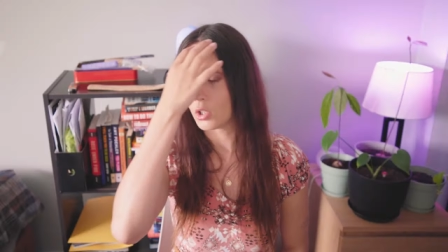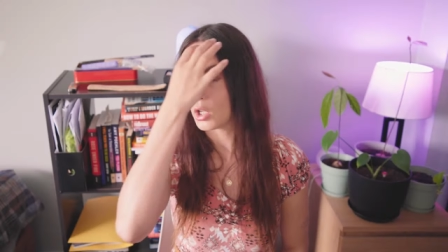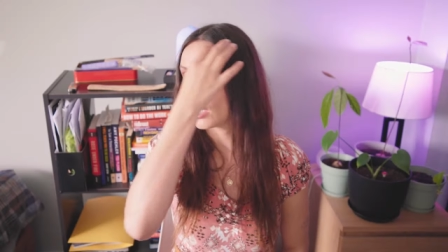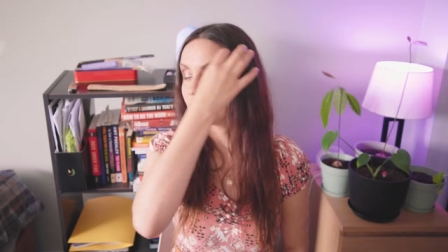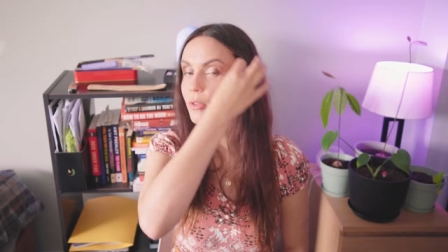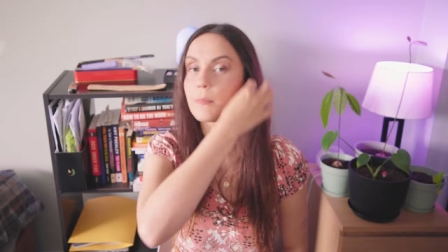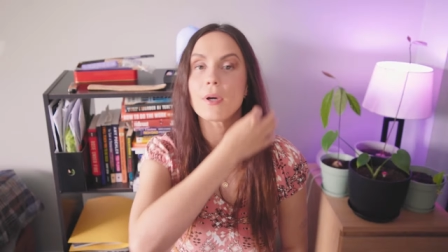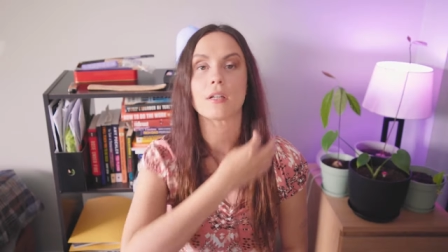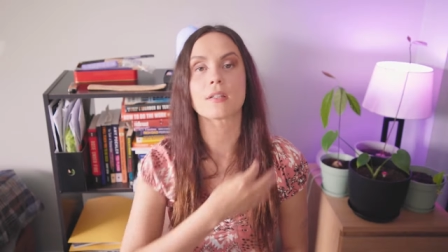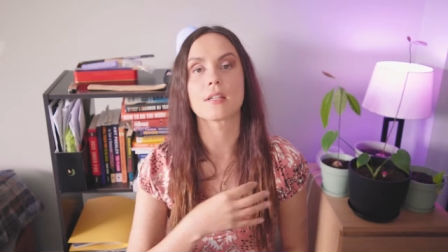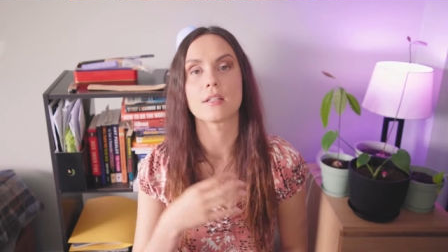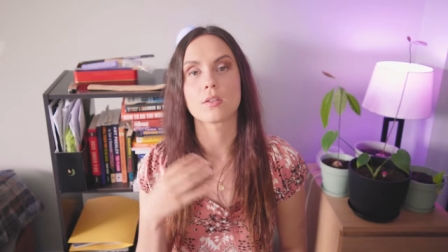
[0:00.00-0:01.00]
A lot of the
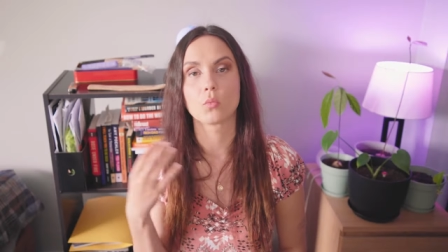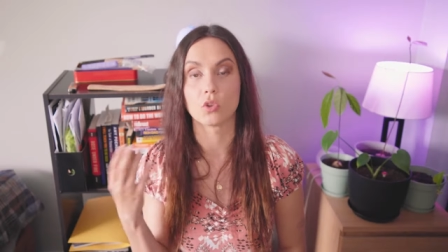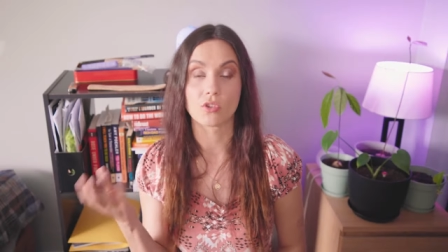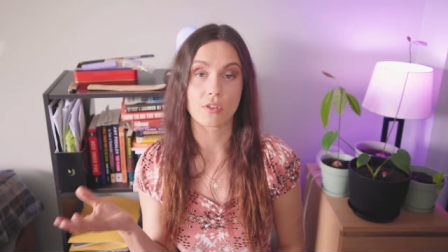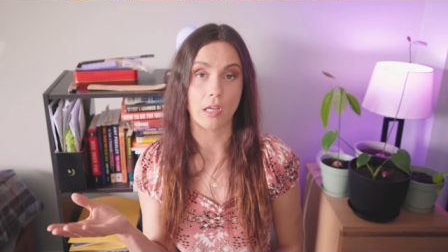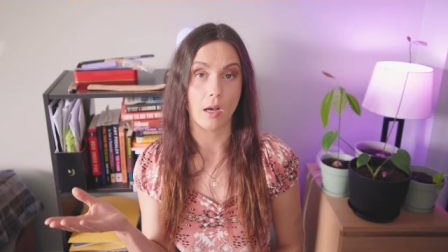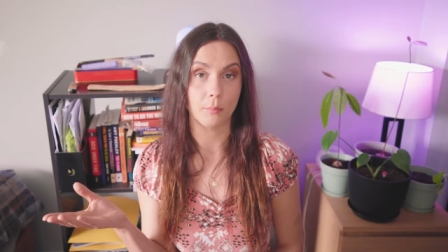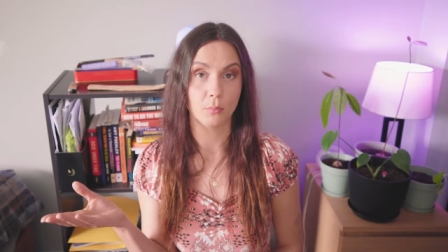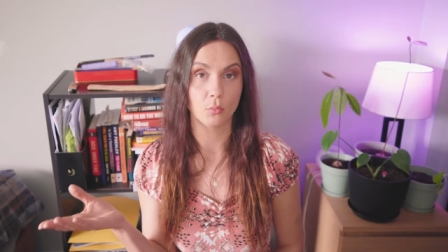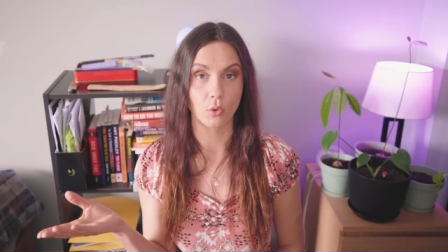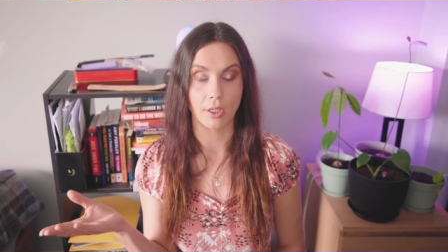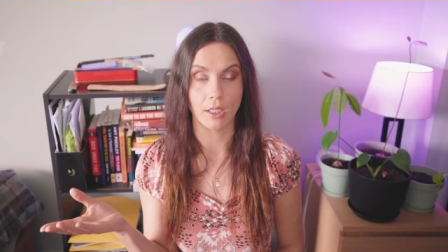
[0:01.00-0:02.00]
buses will
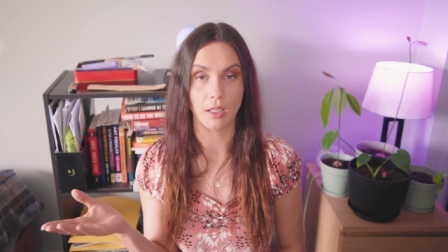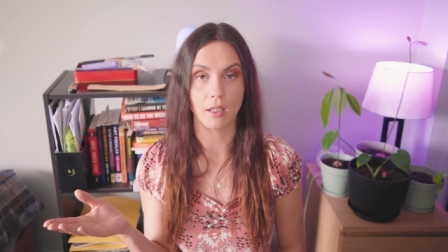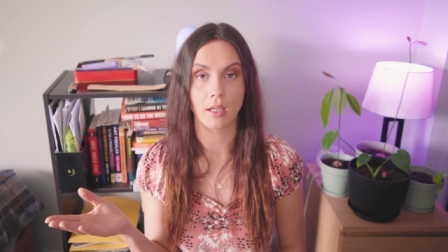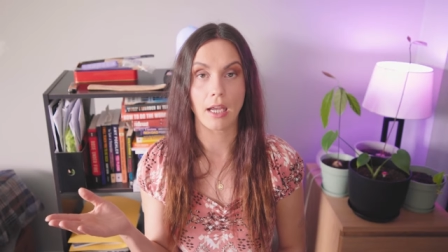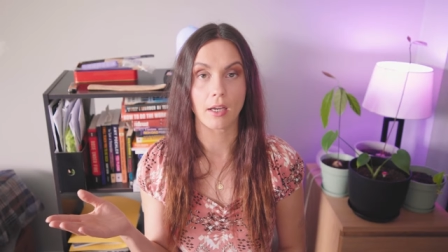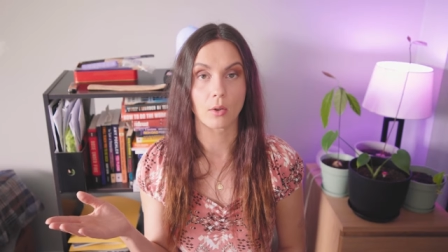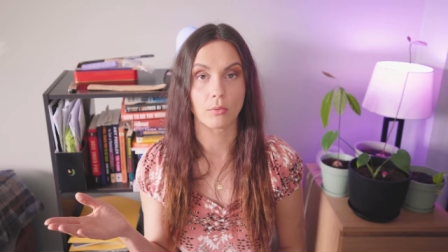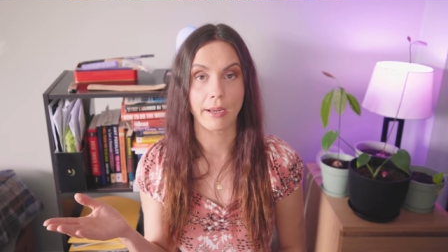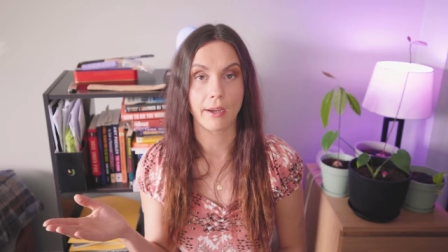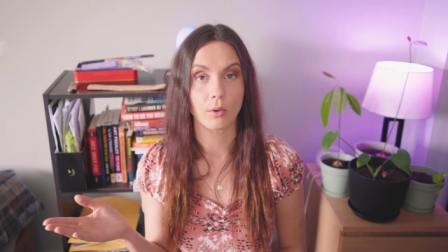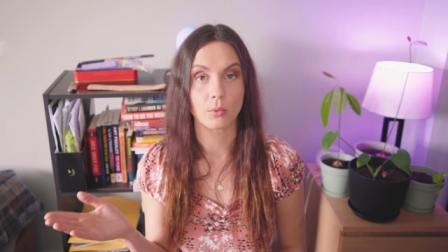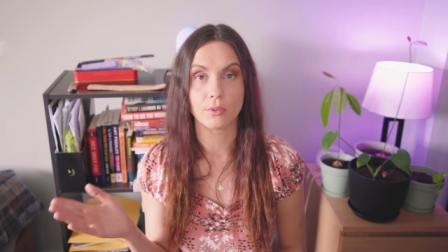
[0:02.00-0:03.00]
stop running at
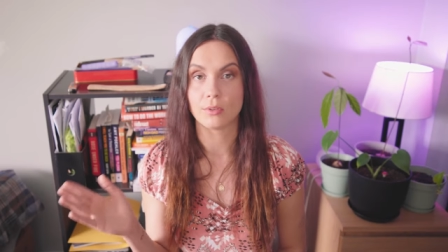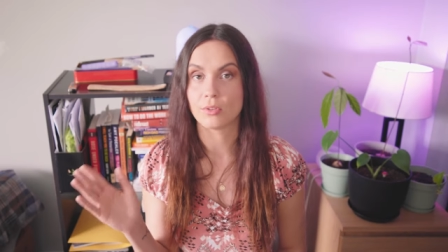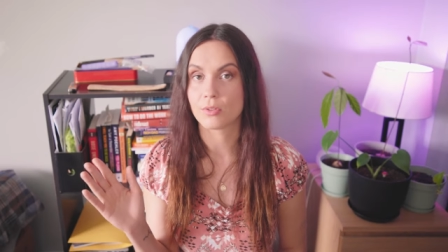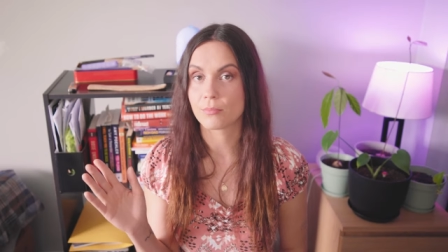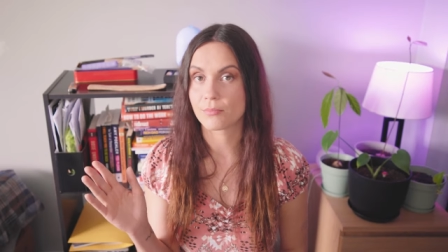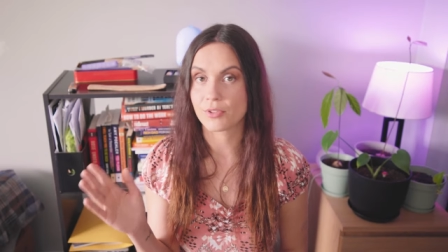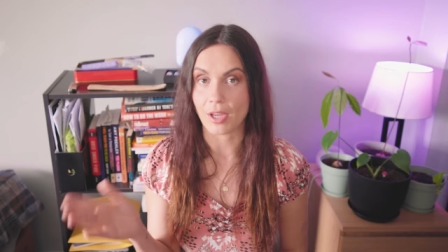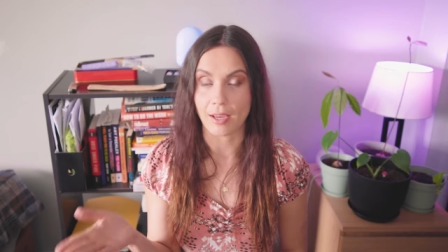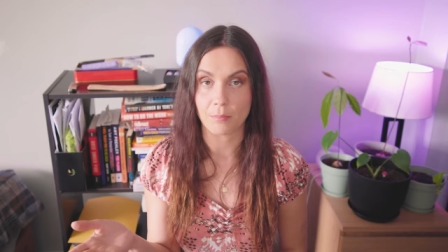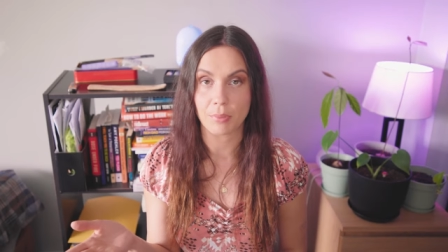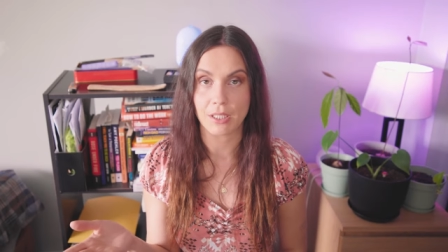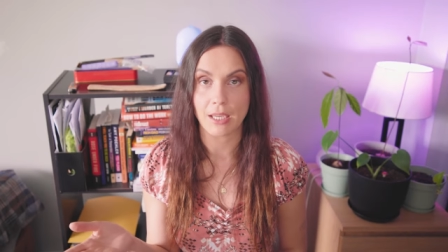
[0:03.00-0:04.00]
around
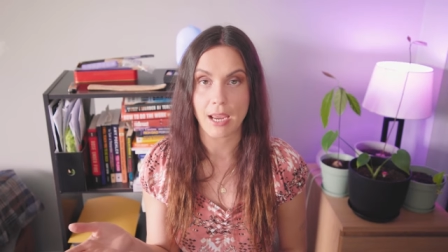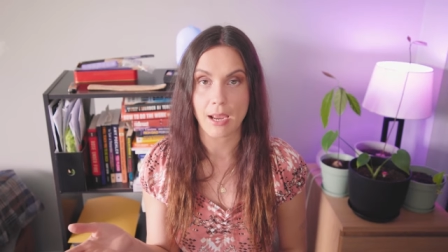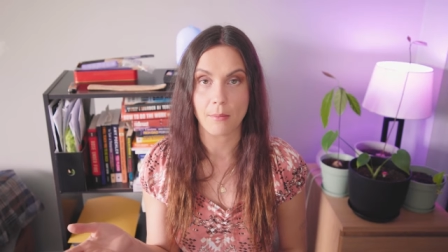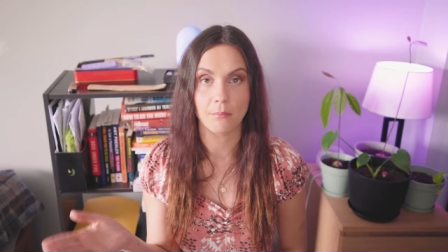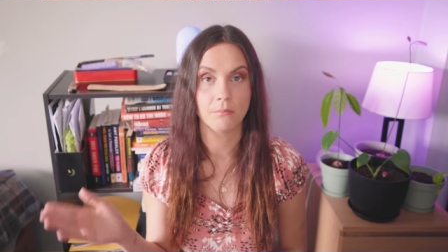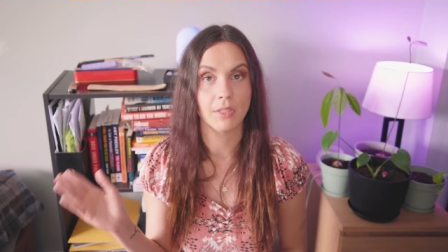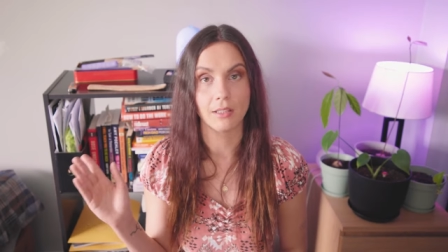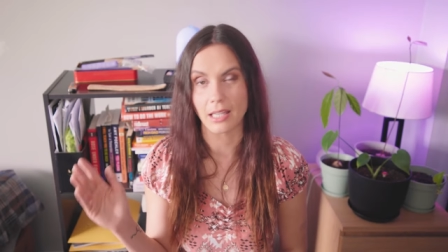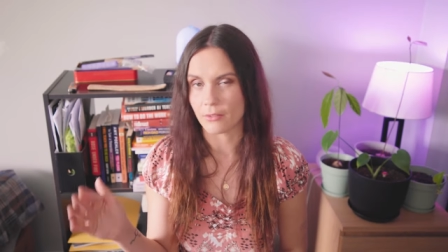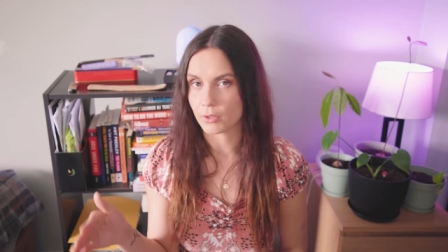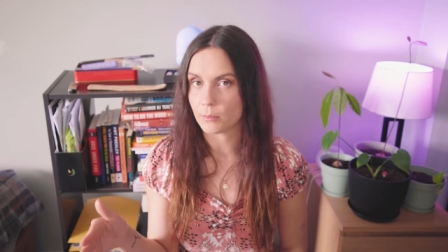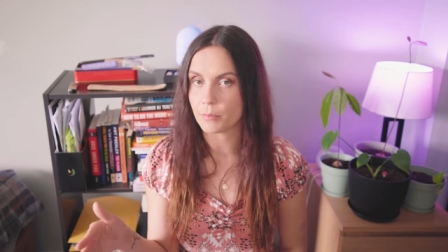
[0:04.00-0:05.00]
ten p m,
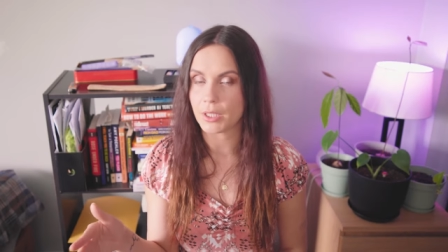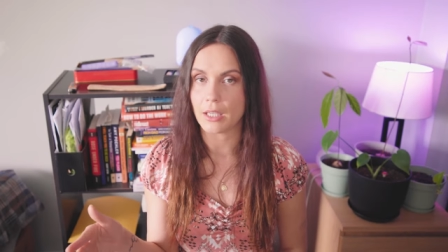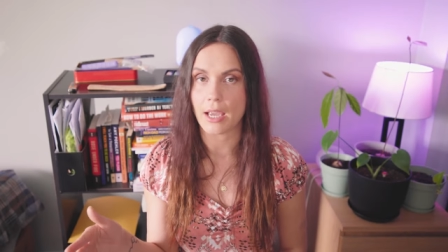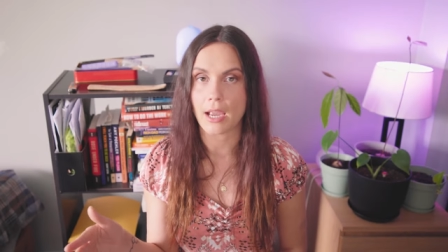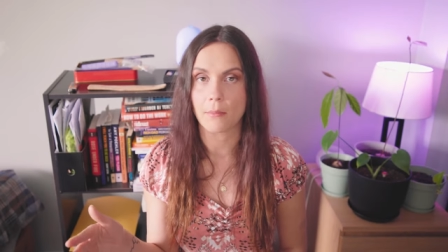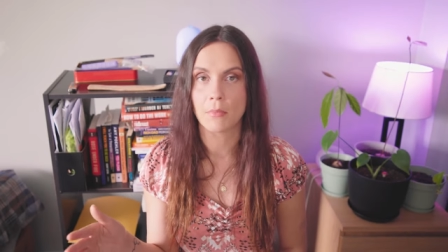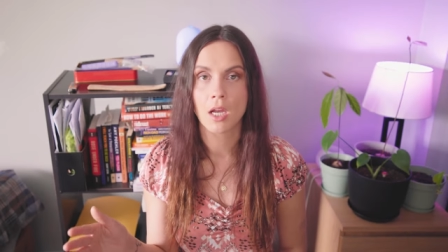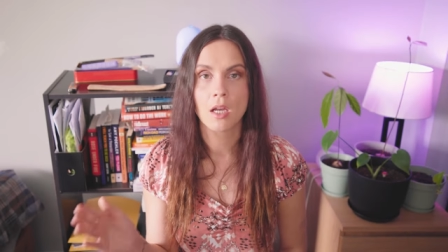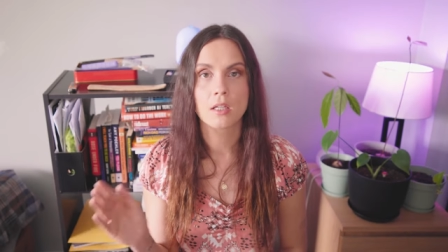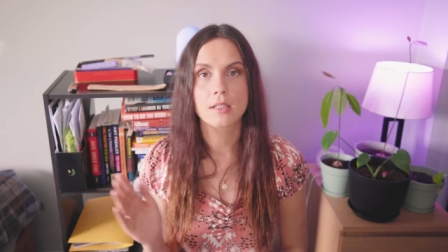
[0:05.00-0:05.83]
eleven p m,